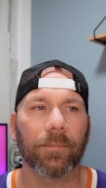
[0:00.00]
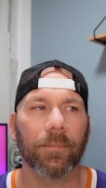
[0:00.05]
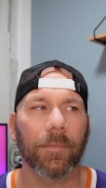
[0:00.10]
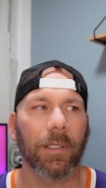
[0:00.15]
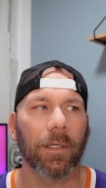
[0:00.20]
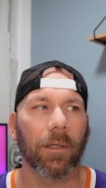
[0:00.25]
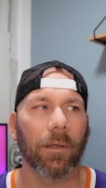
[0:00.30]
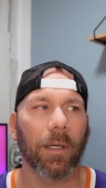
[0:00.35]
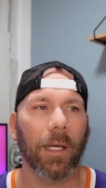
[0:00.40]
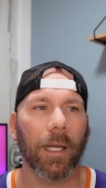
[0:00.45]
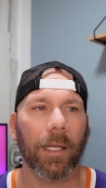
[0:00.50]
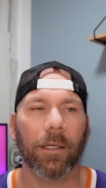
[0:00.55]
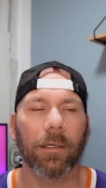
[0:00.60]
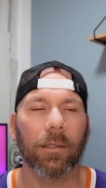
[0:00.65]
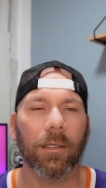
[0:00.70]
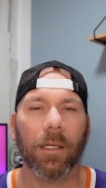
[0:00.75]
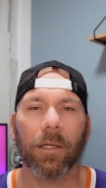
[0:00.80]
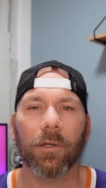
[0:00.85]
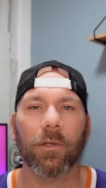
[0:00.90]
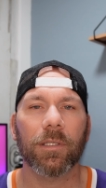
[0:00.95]
you know, I
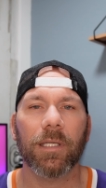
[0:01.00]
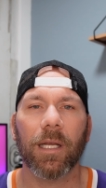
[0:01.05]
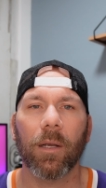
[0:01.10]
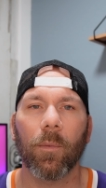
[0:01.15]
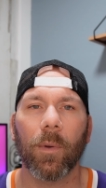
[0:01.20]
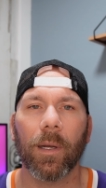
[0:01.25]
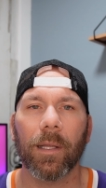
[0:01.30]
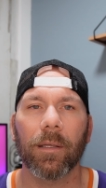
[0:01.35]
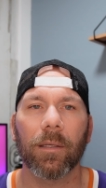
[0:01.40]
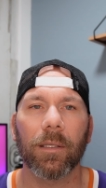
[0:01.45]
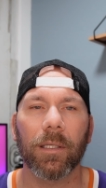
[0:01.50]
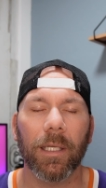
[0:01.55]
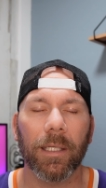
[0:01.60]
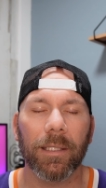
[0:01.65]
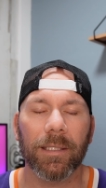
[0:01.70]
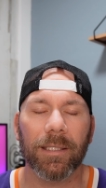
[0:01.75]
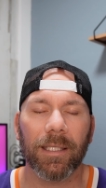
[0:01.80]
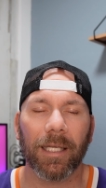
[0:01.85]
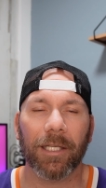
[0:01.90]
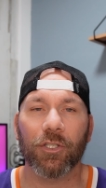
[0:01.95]
couldn't understand why.
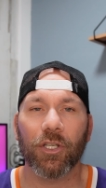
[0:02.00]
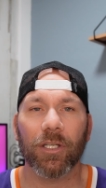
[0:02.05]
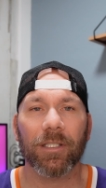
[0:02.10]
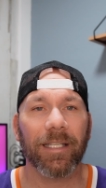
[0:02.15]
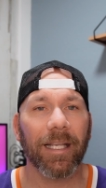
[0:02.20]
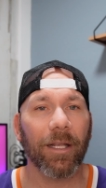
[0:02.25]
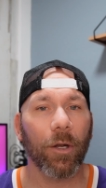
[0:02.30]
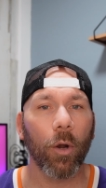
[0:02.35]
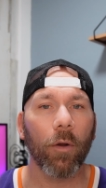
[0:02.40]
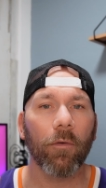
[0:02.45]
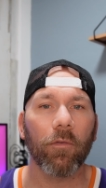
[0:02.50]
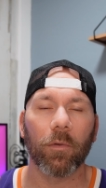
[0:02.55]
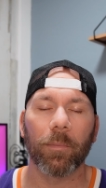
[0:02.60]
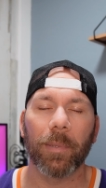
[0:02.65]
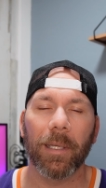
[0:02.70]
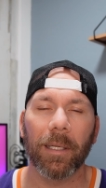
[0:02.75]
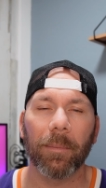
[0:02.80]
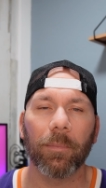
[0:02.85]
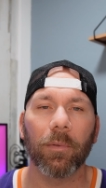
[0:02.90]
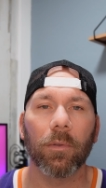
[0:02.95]
It's like just get over
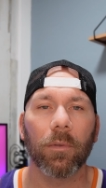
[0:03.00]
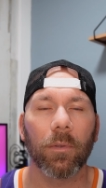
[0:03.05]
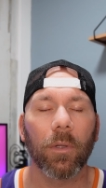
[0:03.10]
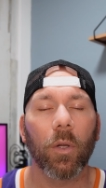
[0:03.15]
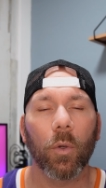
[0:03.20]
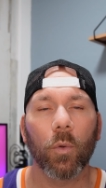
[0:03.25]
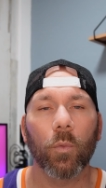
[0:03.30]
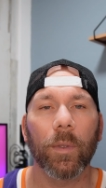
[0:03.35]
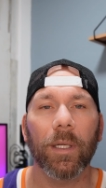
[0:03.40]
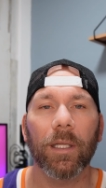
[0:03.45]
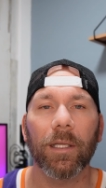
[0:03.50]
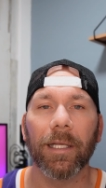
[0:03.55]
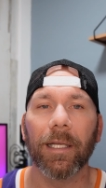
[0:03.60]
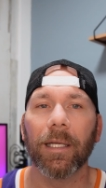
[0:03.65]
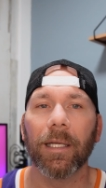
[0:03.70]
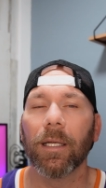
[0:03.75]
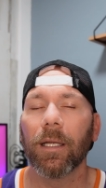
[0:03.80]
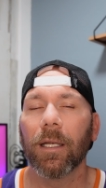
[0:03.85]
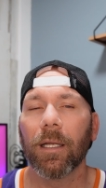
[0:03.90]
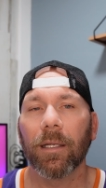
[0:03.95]
people.
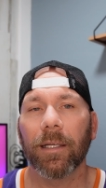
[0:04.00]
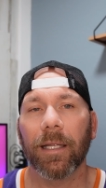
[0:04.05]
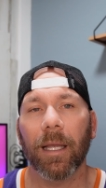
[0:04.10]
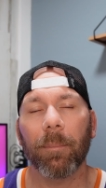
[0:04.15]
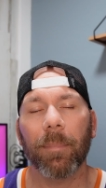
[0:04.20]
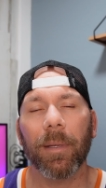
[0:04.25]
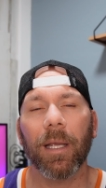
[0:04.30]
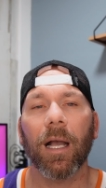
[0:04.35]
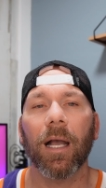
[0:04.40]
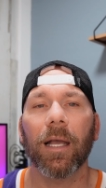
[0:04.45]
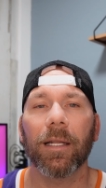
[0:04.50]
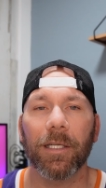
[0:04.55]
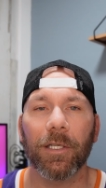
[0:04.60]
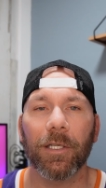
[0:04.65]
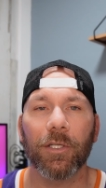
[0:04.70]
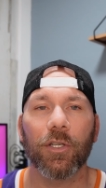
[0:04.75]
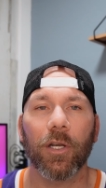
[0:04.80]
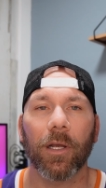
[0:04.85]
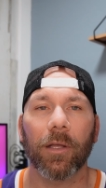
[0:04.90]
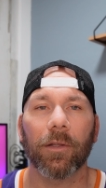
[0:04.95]
Really, get behind
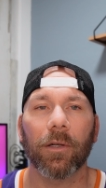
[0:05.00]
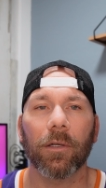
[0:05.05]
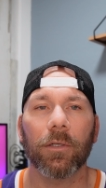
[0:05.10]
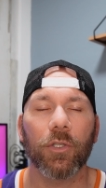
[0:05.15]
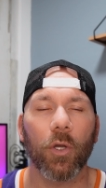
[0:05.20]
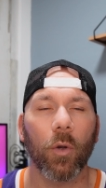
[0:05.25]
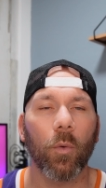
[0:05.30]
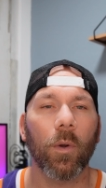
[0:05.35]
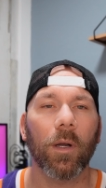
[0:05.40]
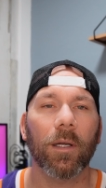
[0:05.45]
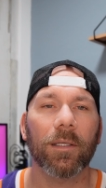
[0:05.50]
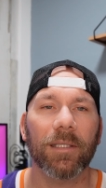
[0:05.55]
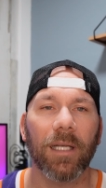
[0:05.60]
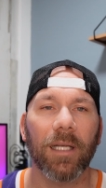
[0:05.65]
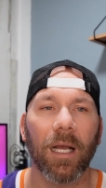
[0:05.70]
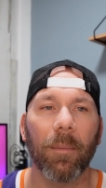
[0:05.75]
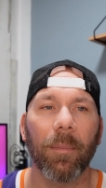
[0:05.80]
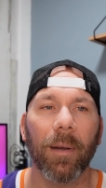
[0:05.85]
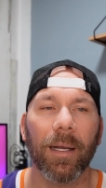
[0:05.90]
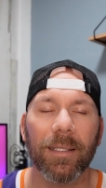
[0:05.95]
each other. Don't walk
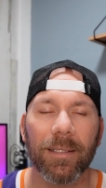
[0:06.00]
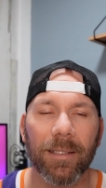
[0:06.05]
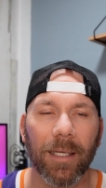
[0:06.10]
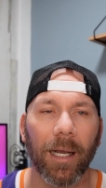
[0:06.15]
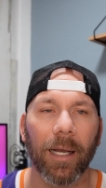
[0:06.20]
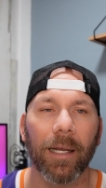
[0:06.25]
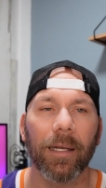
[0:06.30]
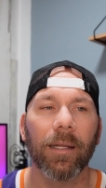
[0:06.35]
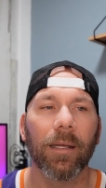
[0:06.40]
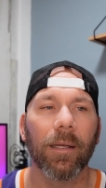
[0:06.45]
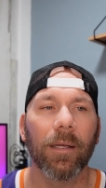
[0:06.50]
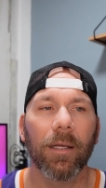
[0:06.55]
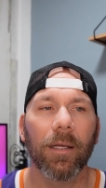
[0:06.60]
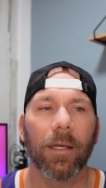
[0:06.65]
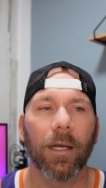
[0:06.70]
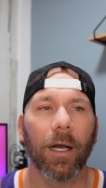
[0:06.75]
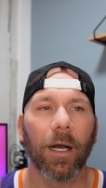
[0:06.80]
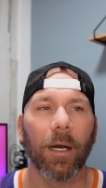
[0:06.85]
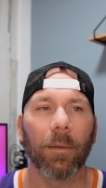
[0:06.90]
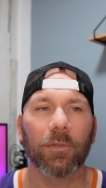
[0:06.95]
side by side.
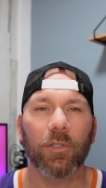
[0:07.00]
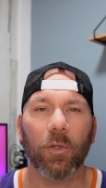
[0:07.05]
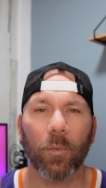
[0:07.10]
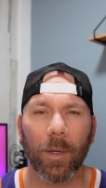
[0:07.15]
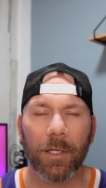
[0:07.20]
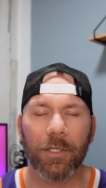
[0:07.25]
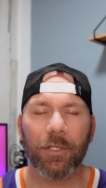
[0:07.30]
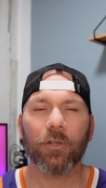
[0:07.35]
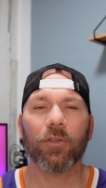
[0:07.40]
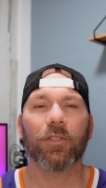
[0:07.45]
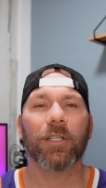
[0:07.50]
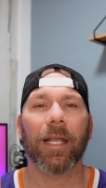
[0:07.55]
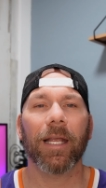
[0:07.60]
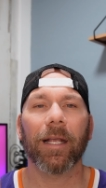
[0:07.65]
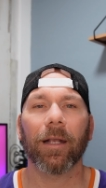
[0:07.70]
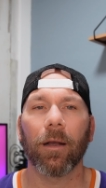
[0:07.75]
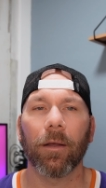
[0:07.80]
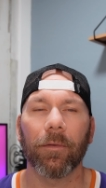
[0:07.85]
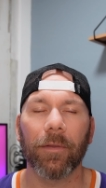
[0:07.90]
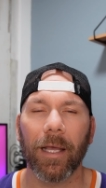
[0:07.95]
Um, so, what's your
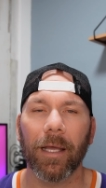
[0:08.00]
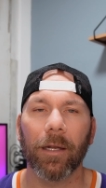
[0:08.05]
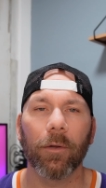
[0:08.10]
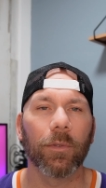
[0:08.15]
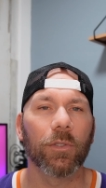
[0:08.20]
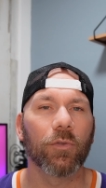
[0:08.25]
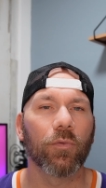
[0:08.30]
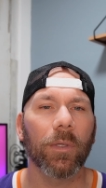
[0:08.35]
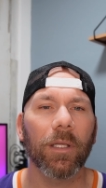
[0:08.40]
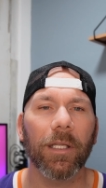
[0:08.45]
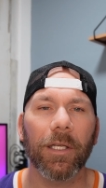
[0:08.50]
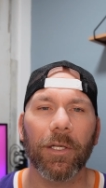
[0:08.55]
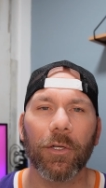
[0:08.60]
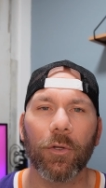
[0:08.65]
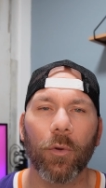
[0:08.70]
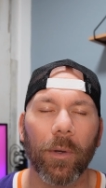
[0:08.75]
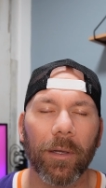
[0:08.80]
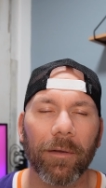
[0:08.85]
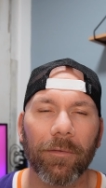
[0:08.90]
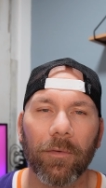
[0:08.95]
take on that? It was really
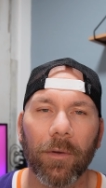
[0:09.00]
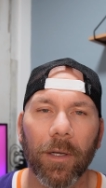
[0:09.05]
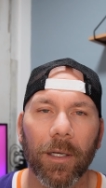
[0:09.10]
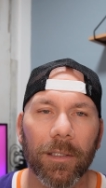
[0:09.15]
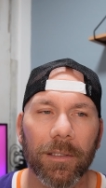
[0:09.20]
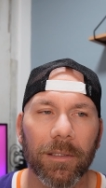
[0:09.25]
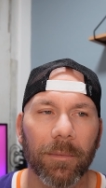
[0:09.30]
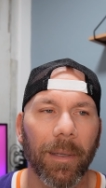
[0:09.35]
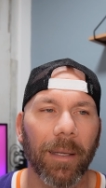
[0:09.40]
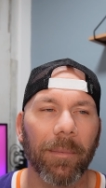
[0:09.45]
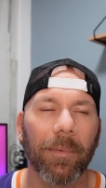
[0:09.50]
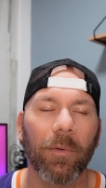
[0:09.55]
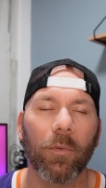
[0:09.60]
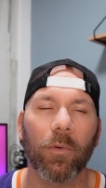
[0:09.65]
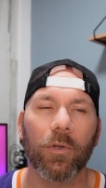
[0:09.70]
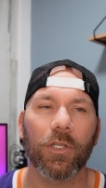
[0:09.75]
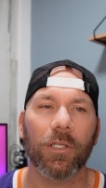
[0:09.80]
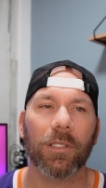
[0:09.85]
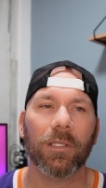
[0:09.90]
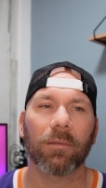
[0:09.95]
annoying for us, and maybe
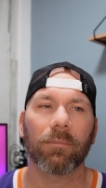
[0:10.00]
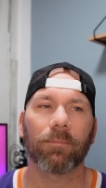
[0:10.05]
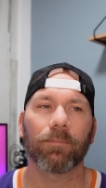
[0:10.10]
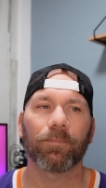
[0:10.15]
we're just